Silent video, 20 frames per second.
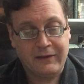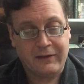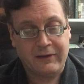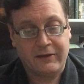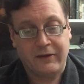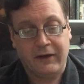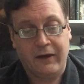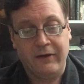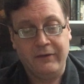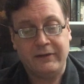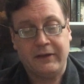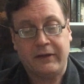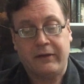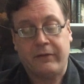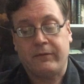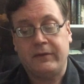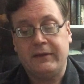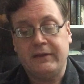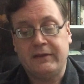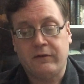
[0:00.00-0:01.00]
the clout
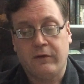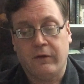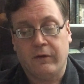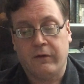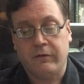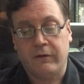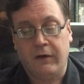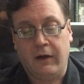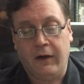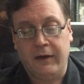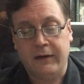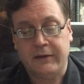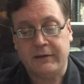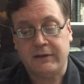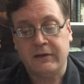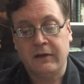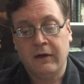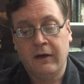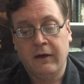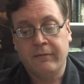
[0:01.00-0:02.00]
at 80 rods,